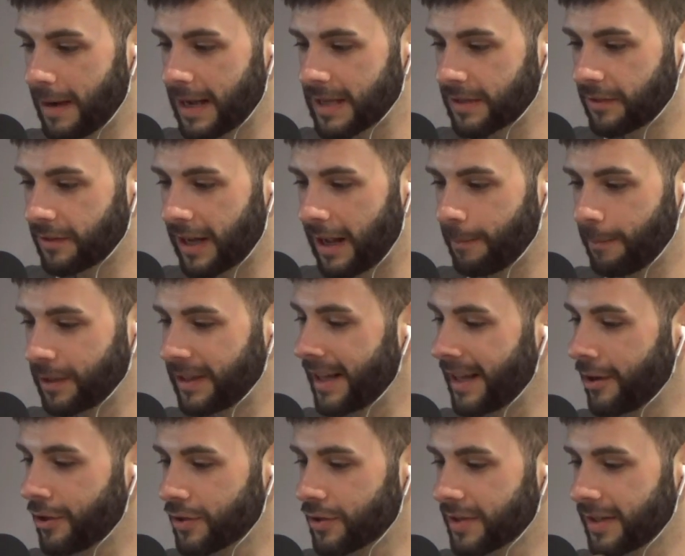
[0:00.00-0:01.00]
Masvidal, but
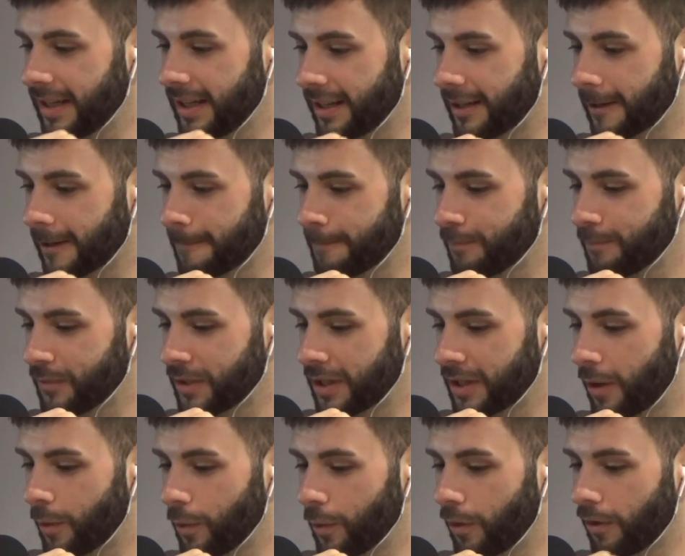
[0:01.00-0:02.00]
then I just think, you
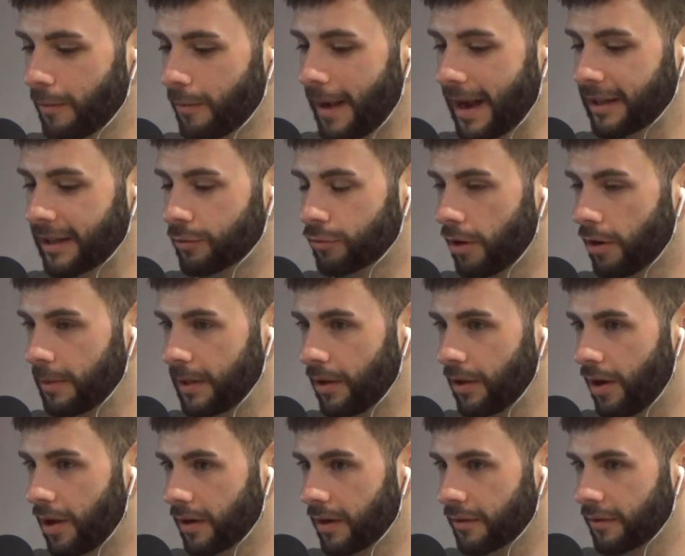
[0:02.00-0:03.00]
know, looking back at the Robbie
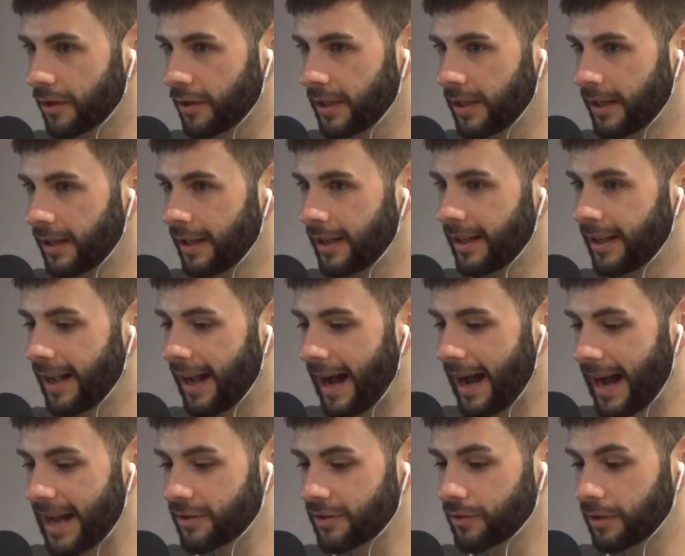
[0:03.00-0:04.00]
Lawler fight,
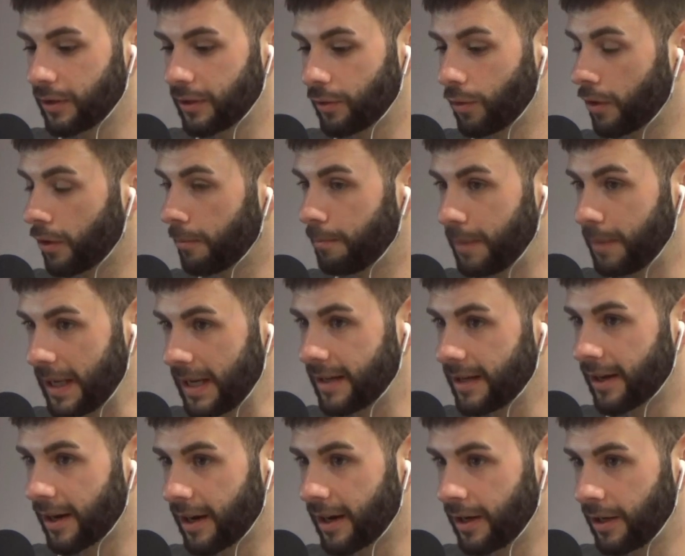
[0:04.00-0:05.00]
Askren took a
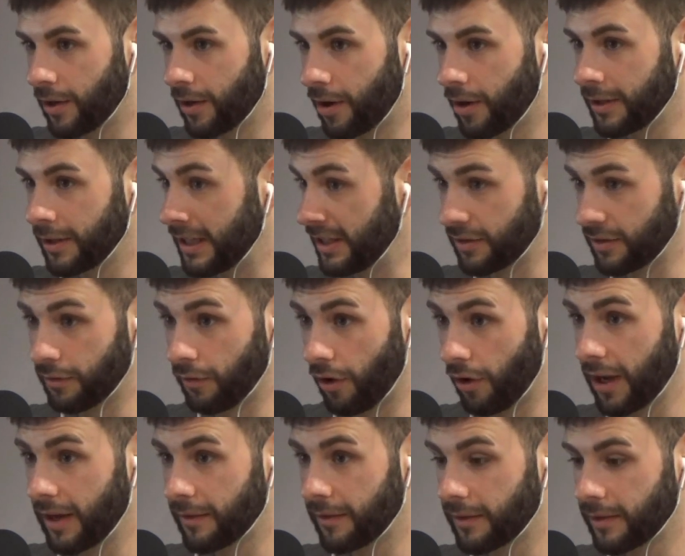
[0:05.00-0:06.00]
beating early on. He
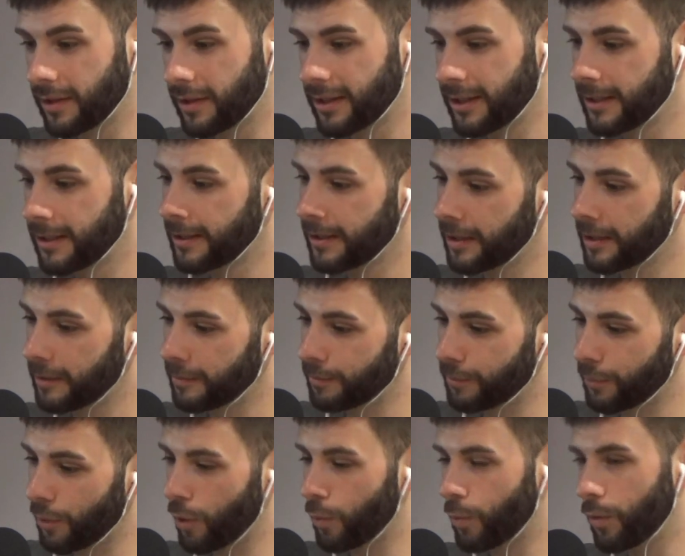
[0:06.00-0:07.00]
survived,
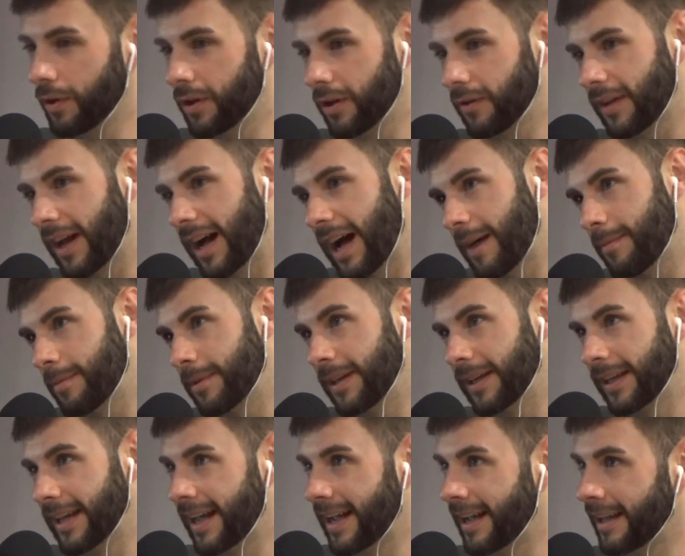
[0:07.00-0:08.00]
but I wonder if that
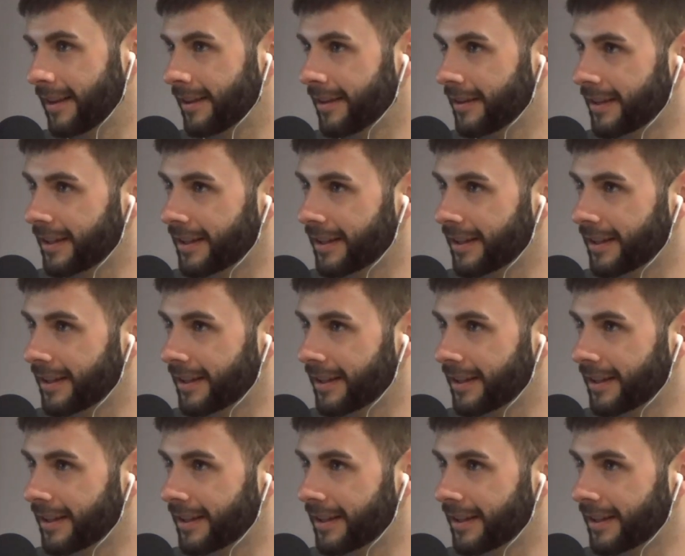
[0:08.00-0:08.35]
happened again.